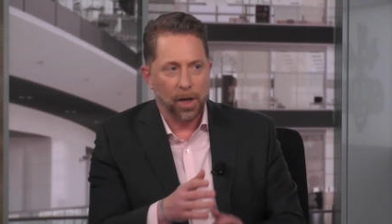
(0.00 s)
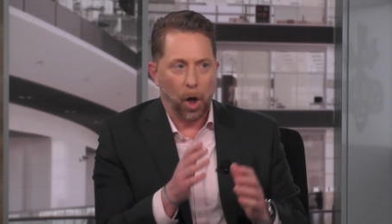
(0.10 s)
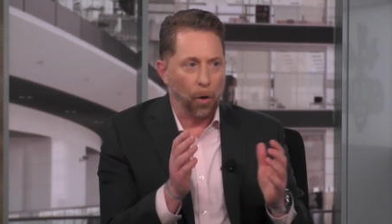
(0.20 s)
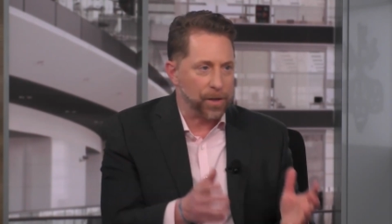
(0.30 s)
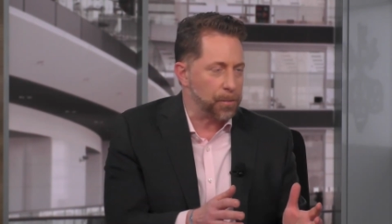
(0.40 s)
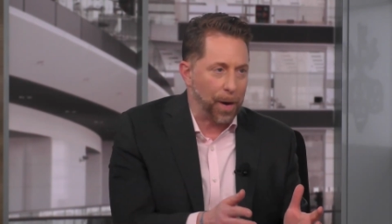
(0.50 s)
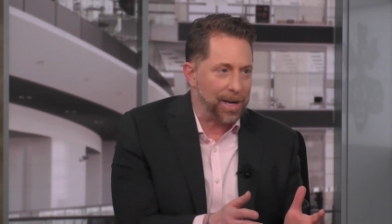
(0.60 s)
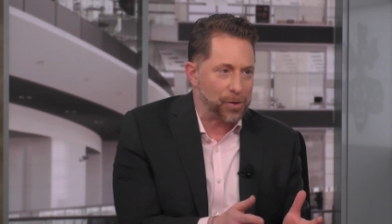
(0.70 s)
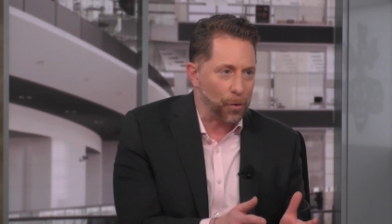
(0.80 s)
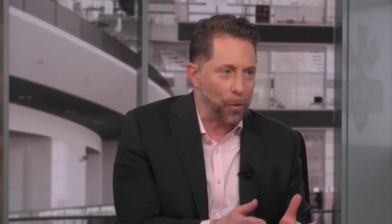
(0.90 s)
COVID
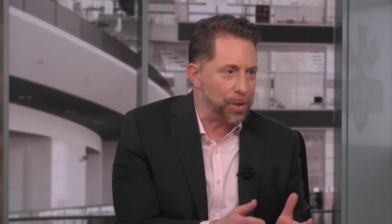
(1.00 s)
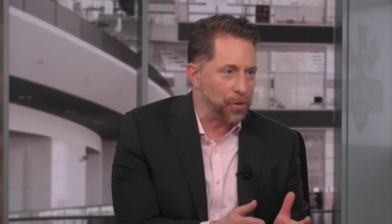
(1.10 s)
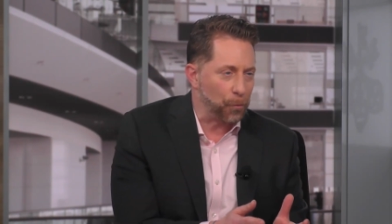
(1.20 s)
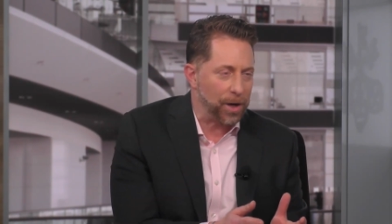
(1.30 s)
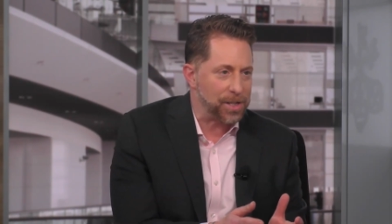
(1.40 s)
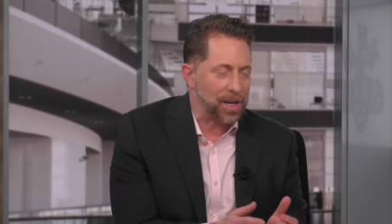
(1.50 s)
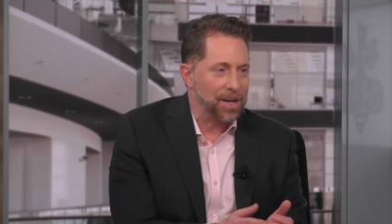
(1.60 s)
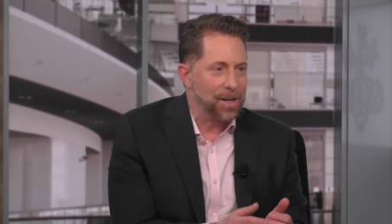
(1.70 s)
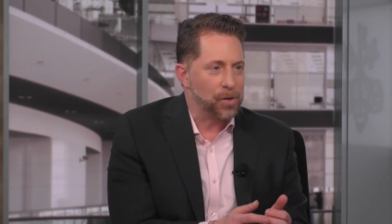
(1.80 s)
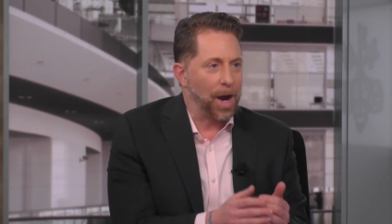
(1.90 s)
spikes are always a risk.
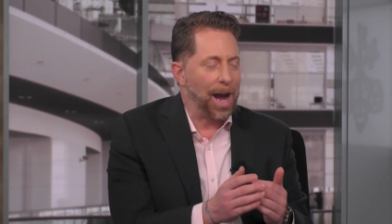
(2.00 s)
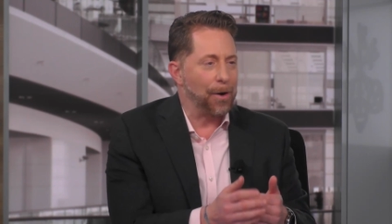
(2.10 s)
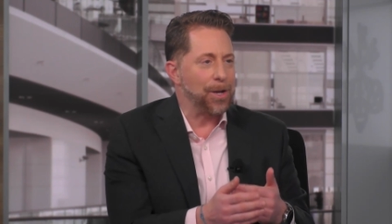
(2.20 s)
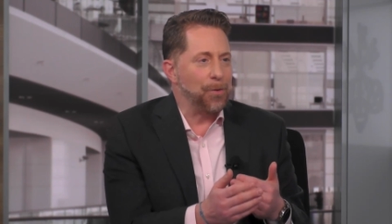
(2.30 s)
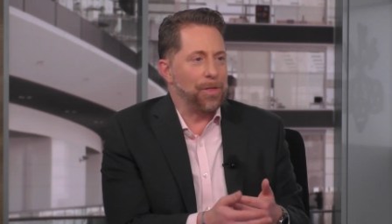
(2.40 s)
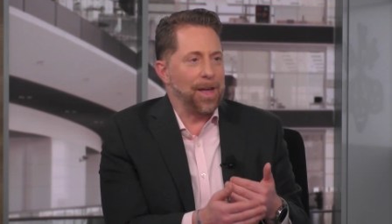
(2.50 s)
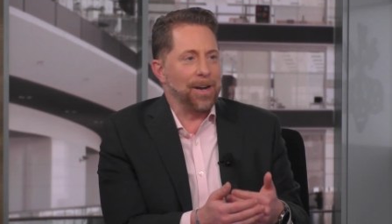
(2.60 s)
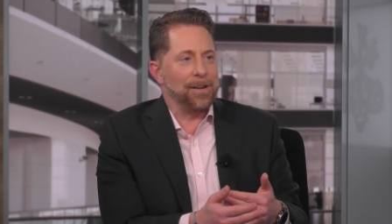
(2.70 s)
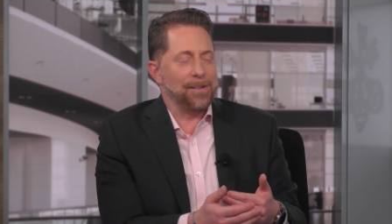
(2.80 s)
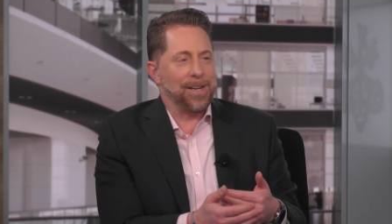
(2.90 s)
So how do you
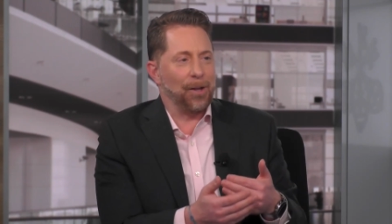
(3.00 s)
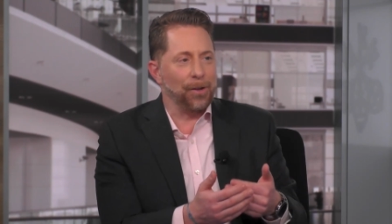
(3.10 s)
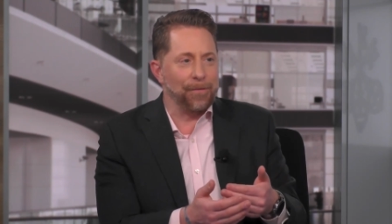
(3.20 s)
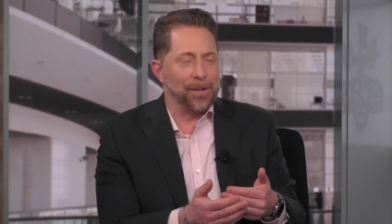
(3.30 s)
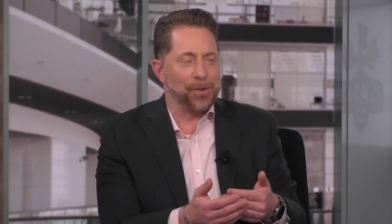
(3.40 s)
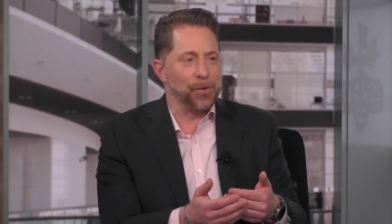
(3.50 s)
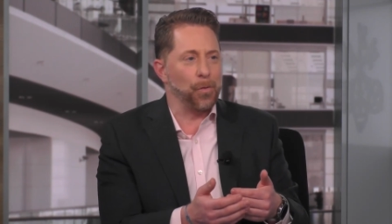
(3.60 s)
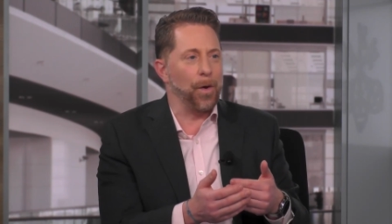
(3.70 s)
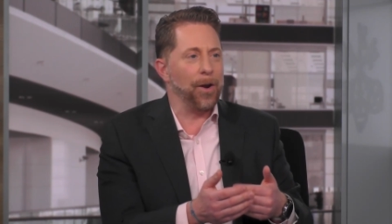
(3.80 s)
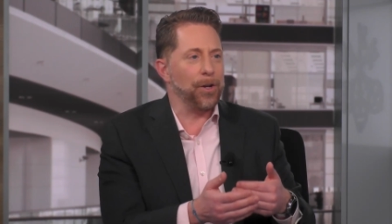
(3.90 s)
then tell investors
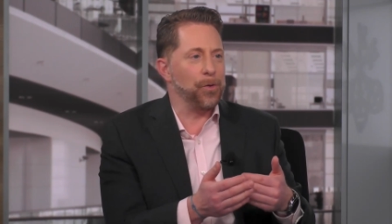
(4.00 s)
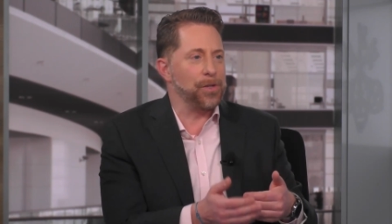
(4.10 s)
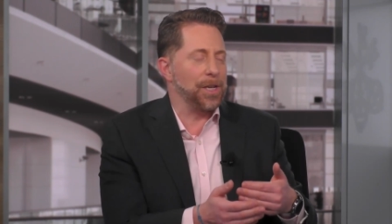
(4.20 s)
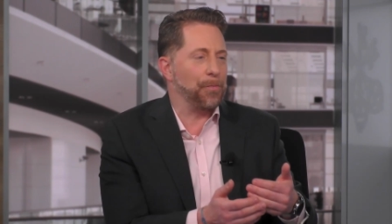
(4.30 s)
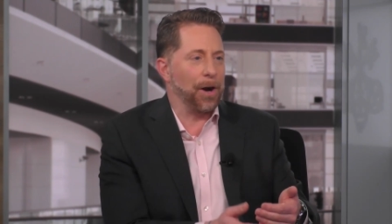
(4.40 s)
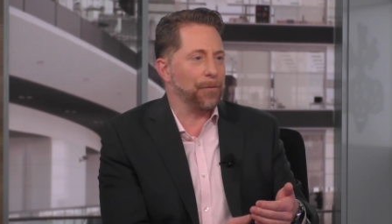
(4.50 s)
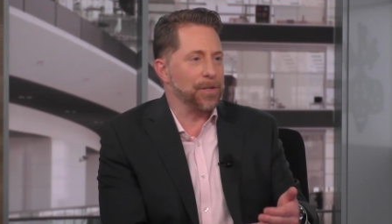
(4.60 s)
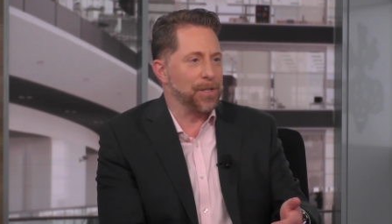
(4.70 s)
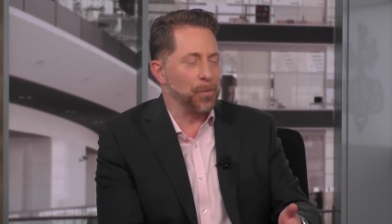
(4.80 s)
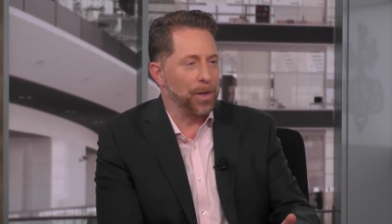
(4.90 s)
where you see
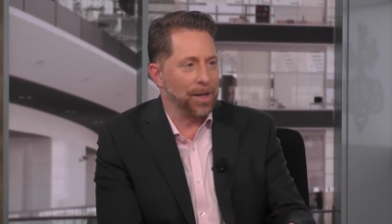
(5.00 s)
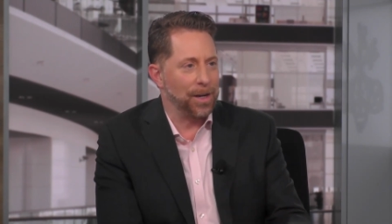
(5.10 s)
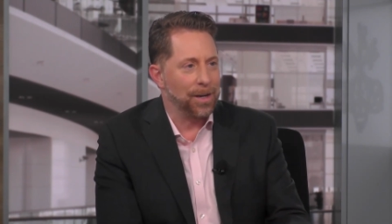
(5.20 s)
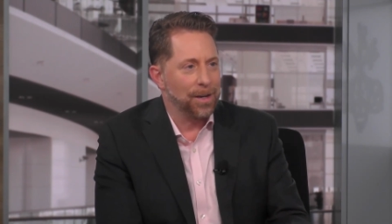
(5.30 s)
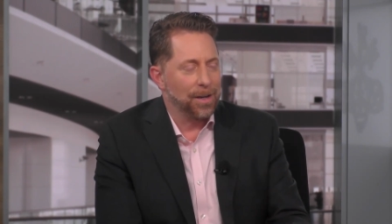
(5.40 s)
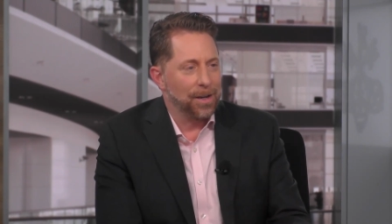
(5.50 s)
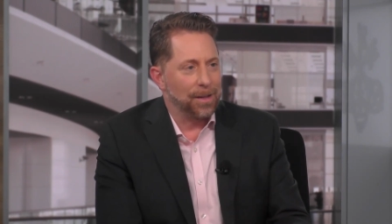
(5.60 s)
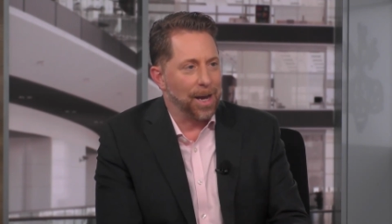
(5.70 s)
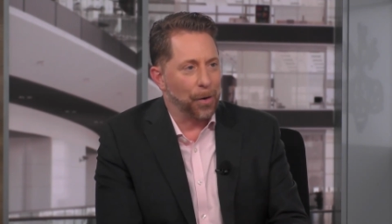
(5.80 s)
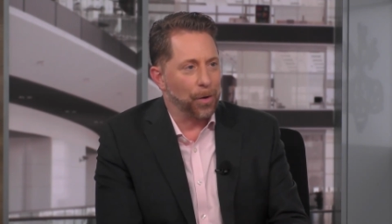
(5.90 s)
preferences within
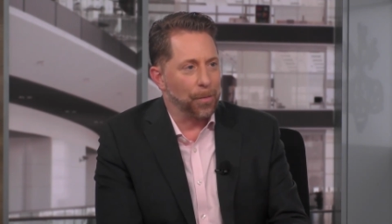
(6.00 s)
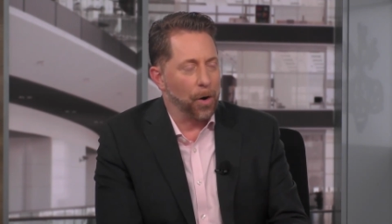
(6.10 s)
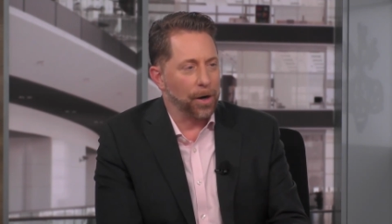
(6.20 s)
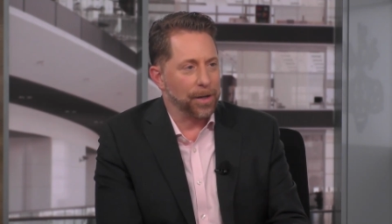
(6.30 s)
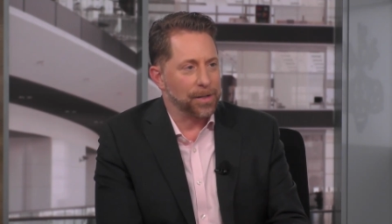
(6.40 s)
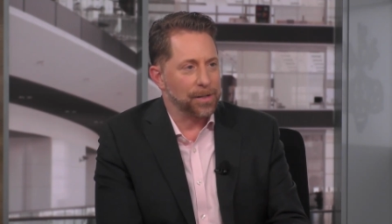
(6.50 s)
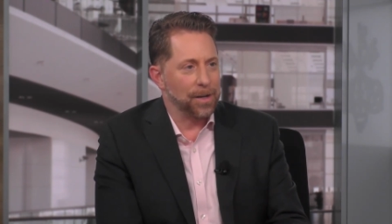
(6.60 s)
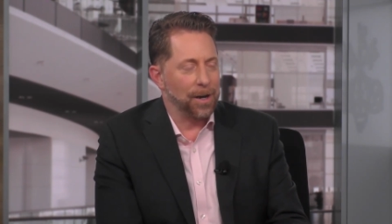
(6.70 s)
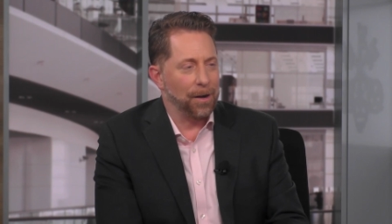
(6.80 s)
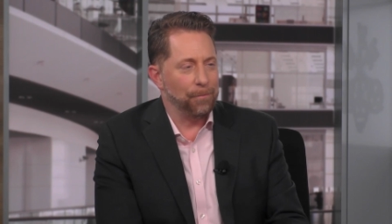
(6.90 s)
the equity markets?
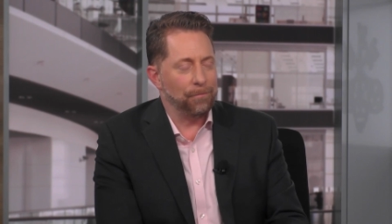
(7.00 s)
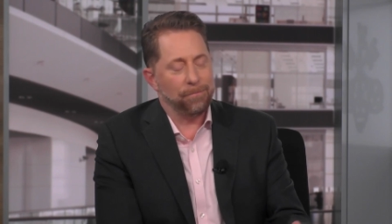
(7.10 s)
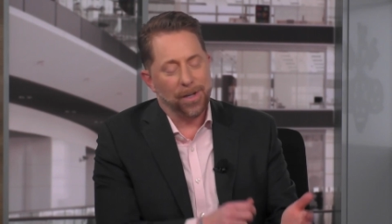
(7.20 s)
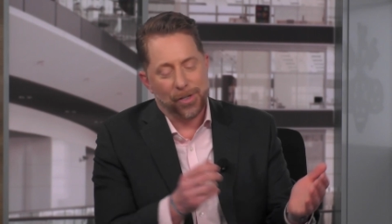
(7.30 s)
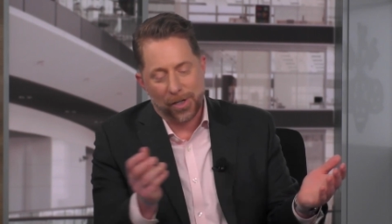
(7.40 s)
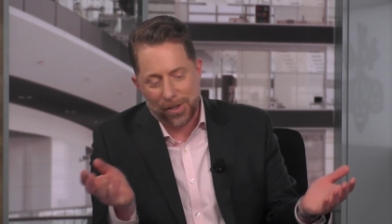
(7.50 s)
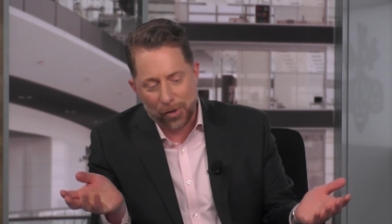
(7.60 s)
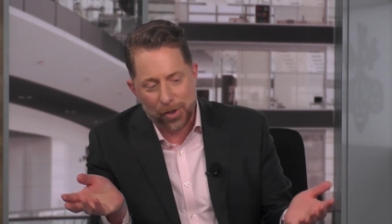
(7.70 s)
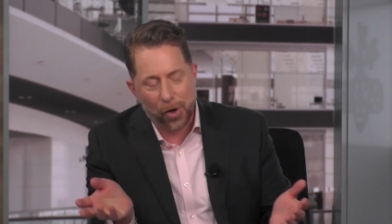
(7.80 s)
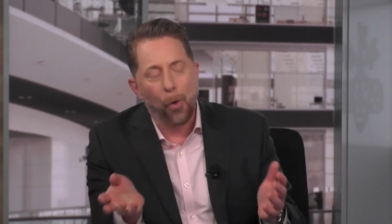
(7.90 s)
Um, it's just
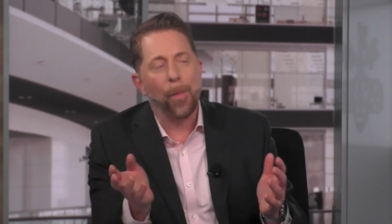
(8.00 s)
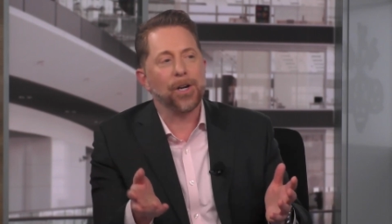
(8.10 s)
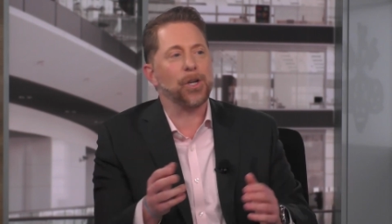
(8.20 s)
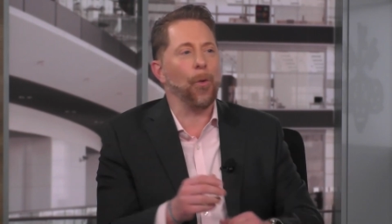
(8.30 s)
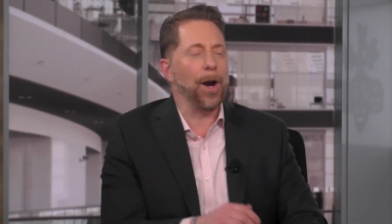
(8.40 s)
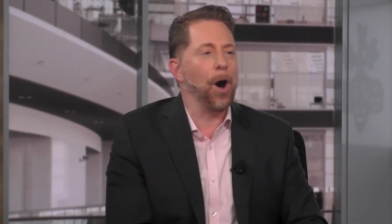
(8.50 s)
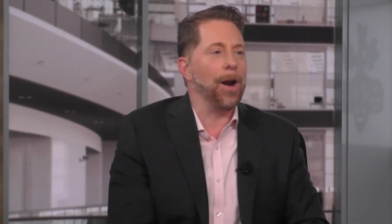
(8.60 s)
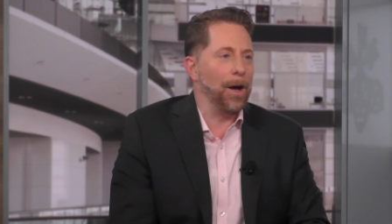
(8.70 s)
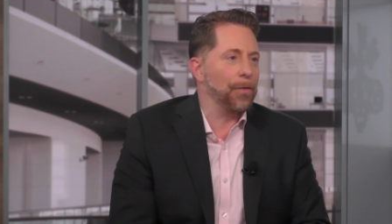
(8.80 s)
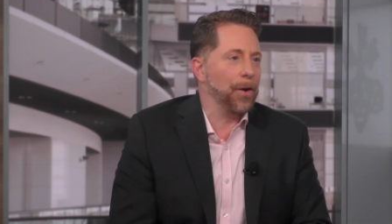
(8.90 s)
there's so much going
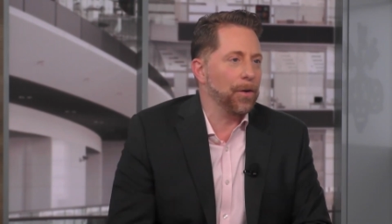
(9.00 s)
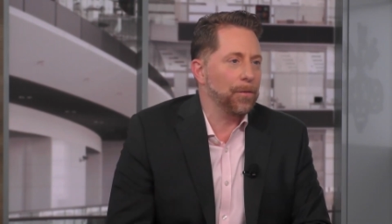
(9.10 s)
on out there.